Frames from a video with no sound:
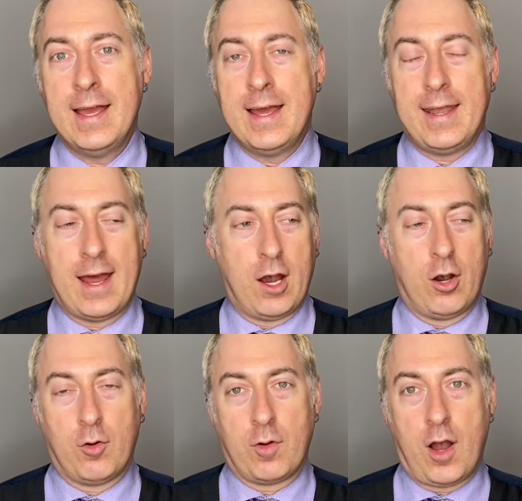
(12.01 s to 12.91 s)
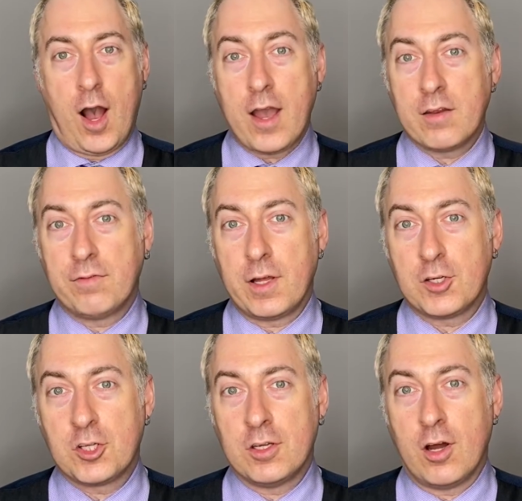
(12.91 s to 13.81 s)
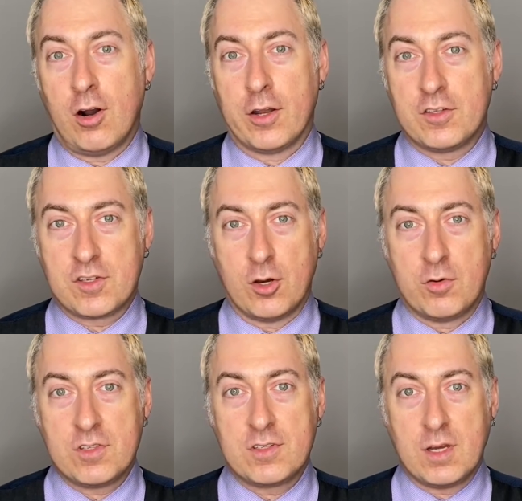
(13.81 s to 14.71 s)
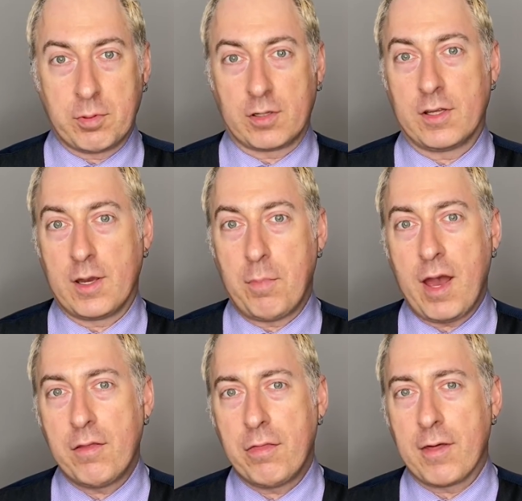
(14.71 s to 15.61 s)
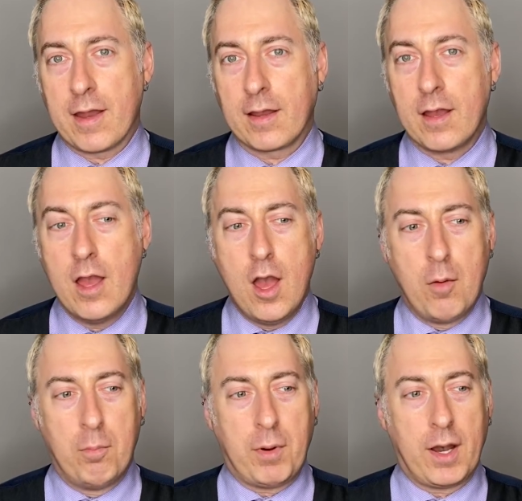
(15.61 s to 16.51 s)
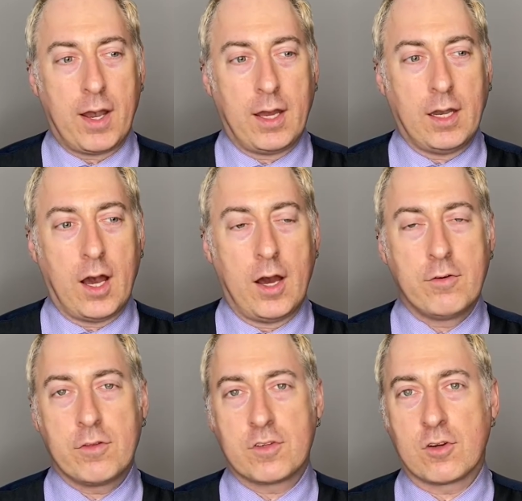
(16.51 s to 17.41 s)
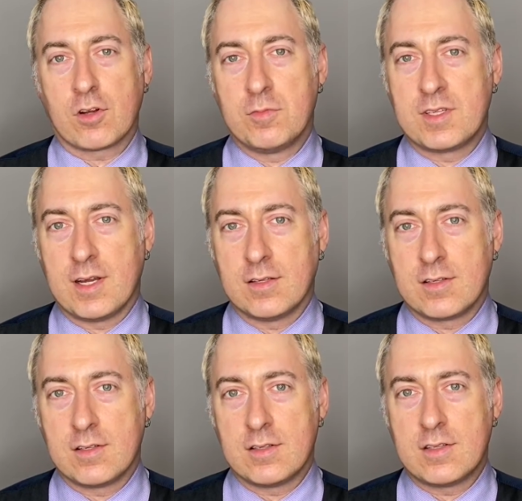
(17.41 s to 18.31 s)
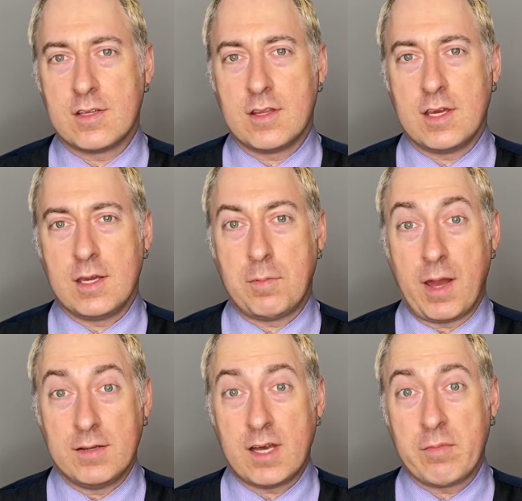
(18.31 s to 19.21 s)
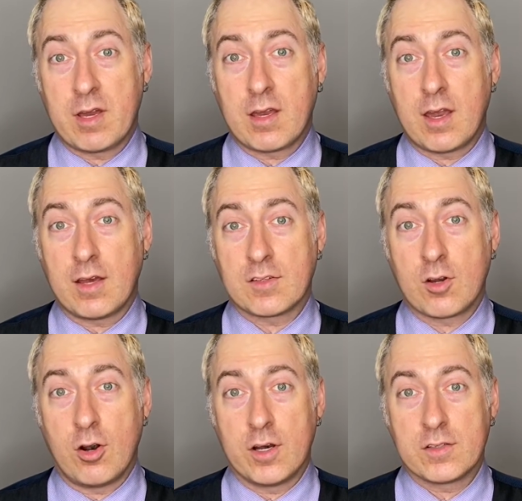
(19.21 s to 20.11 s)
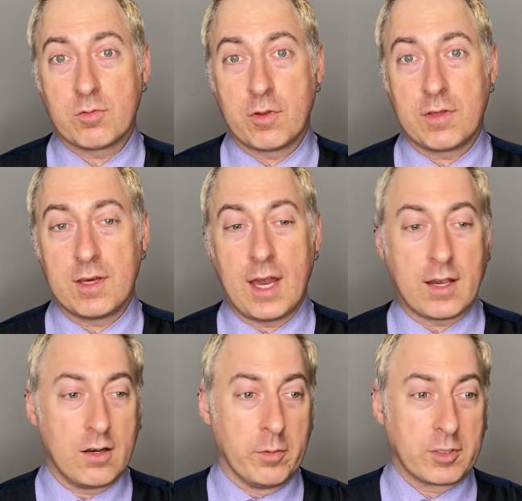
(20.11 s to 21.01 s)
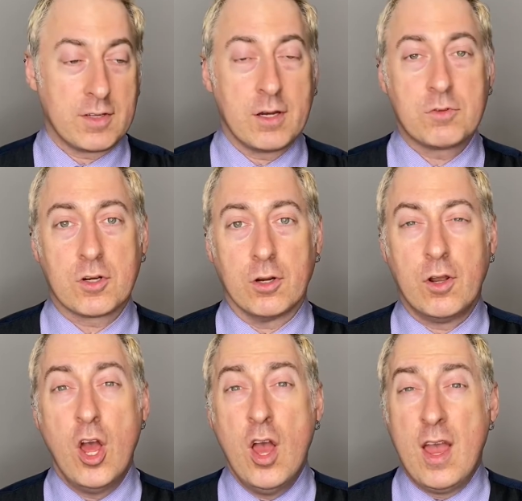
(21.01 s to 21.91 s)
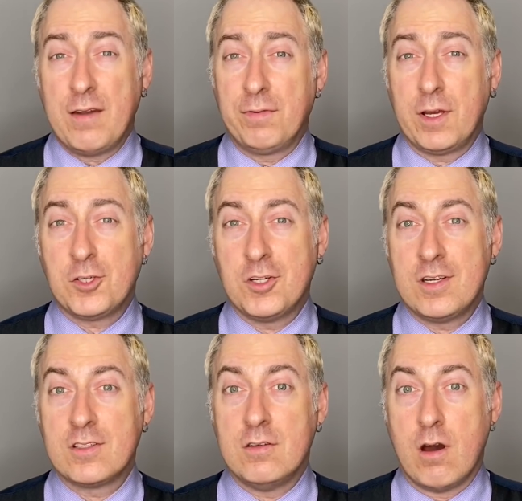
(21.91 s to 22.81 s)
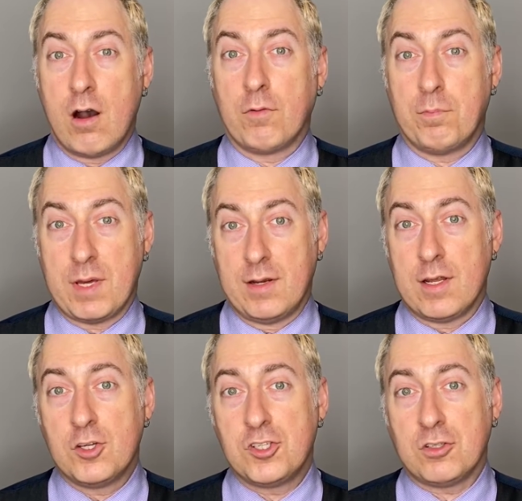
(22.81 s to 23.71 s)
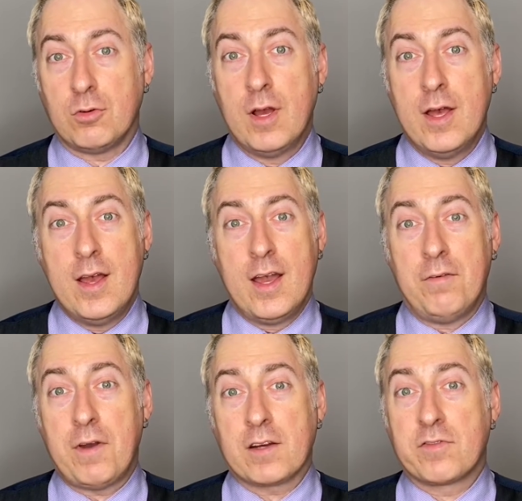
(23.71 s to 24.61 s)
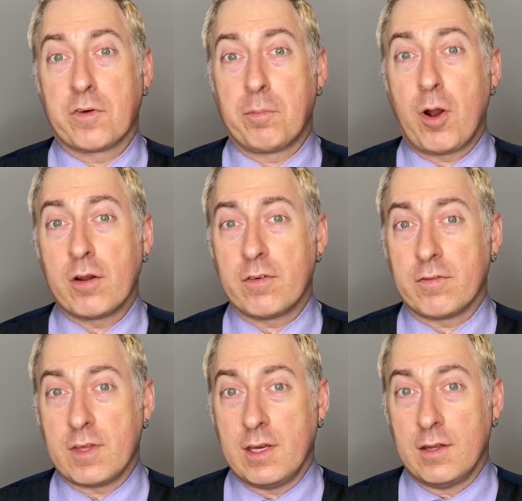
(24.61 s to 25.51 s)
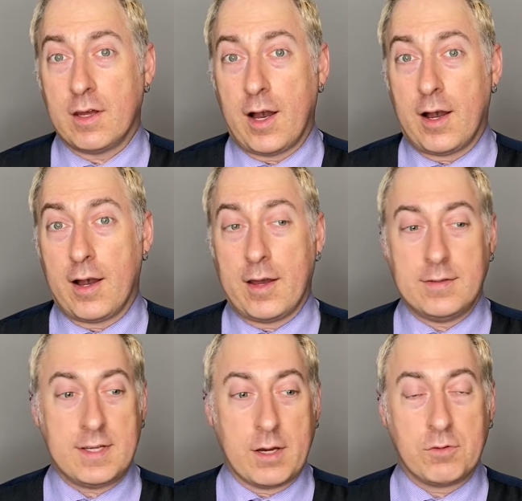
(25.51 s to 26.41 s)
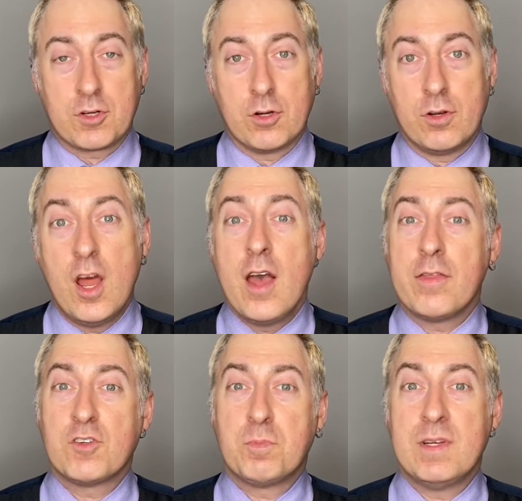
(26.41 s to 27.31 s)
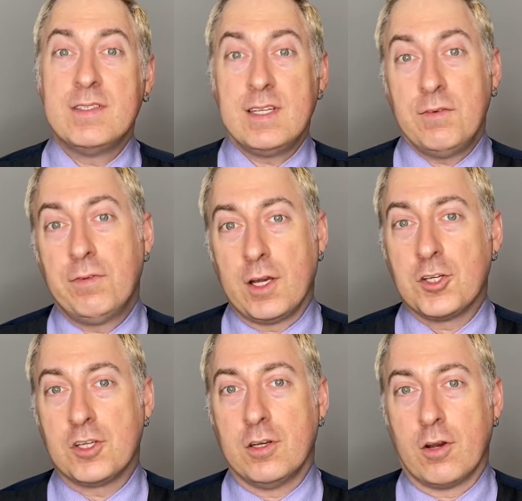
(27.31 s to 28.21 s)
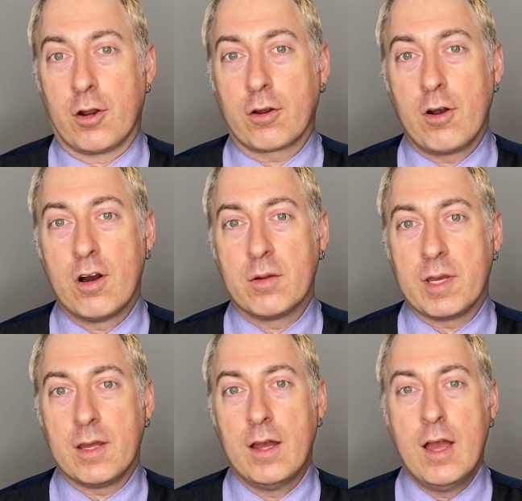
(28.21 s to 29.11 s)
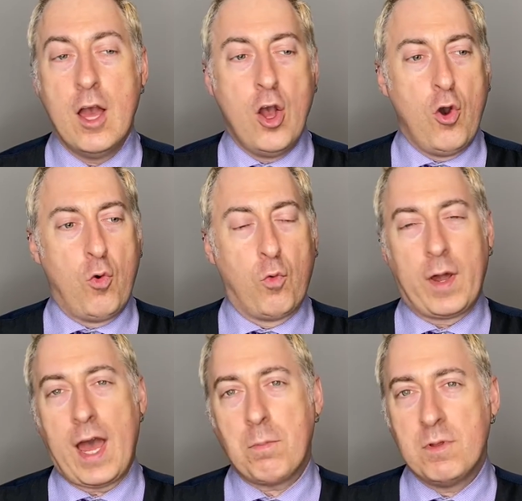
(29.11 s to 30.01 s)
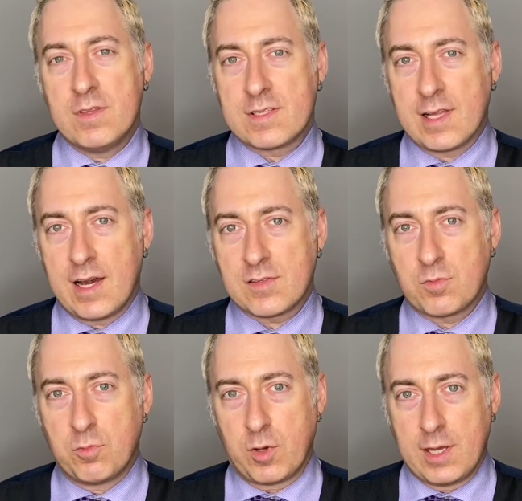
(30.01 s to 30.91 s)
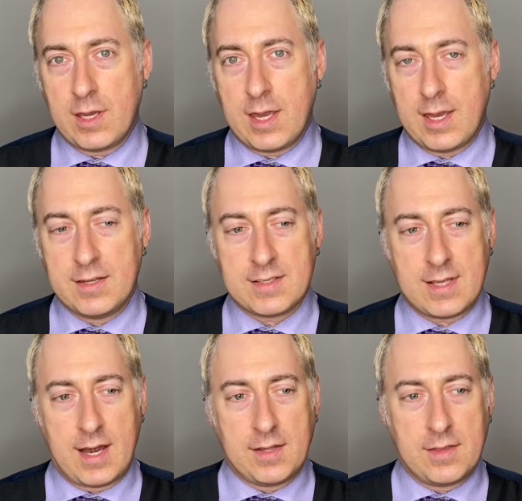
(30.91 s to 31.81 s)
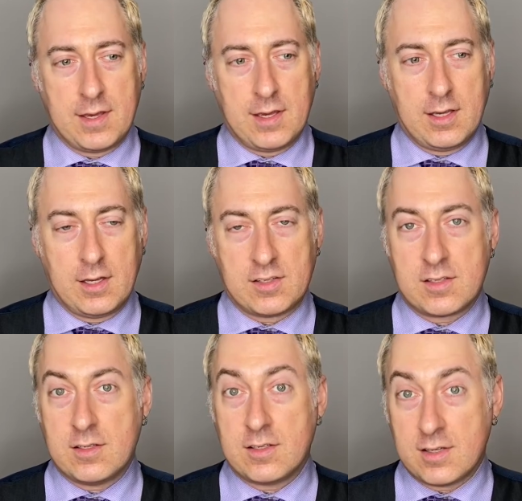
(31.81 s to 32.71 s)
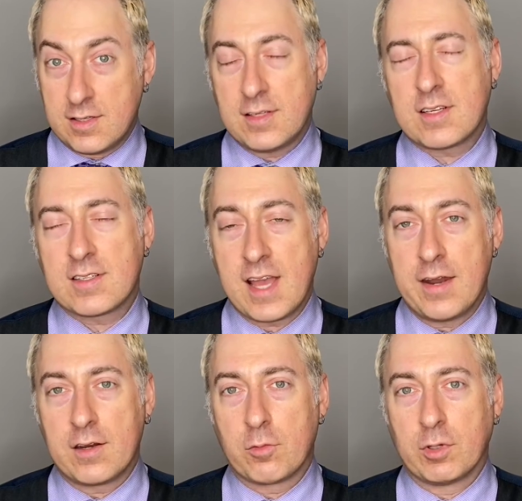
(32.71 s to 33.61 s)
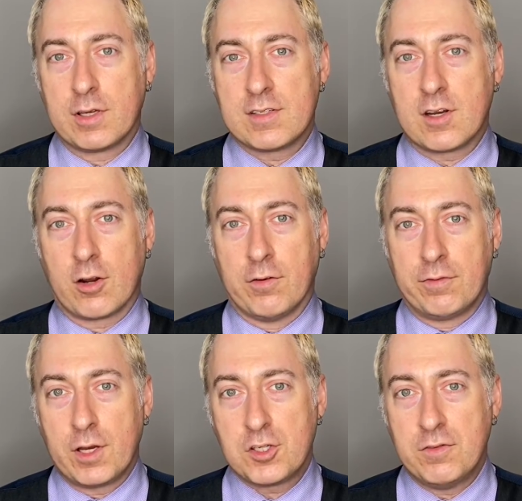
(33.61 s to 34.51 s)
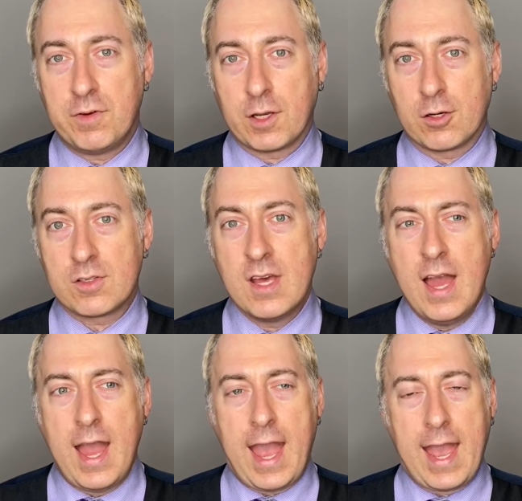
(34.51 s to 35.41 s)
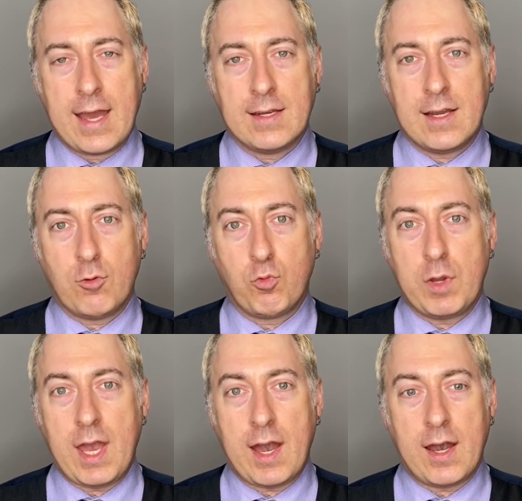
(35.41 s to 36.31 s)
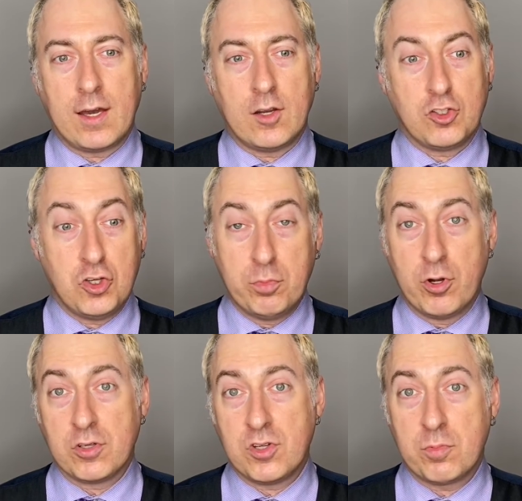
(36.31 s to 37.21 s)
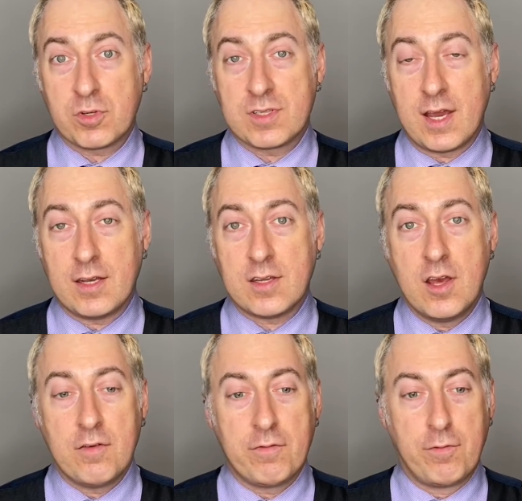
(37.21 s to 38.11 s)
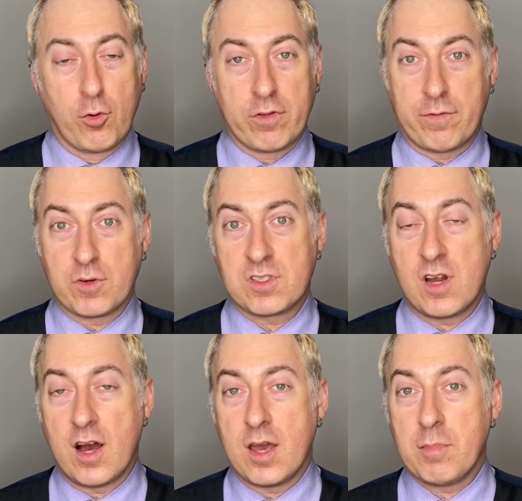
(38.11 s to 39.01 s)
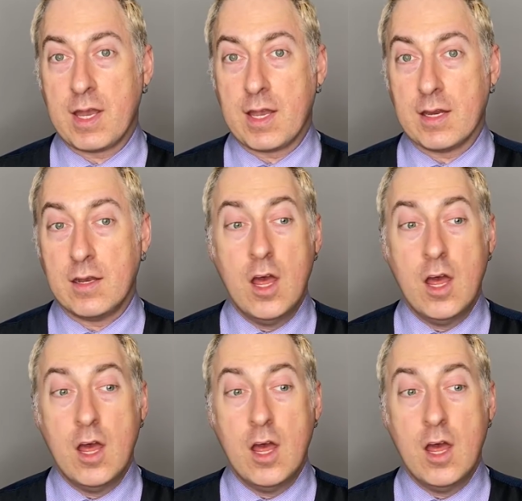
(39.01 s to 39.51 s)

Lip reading: Now, high inflation on its own is typically a bad thing, but under the circumstances the pandemic has caused with the economic downturn, inflation has not been an issue. In fact, for part of the downturn, there's been deflation in our economy. What happened this last week is that the Statistics Canada released our inflation figures, and we had 2.2% for the first time in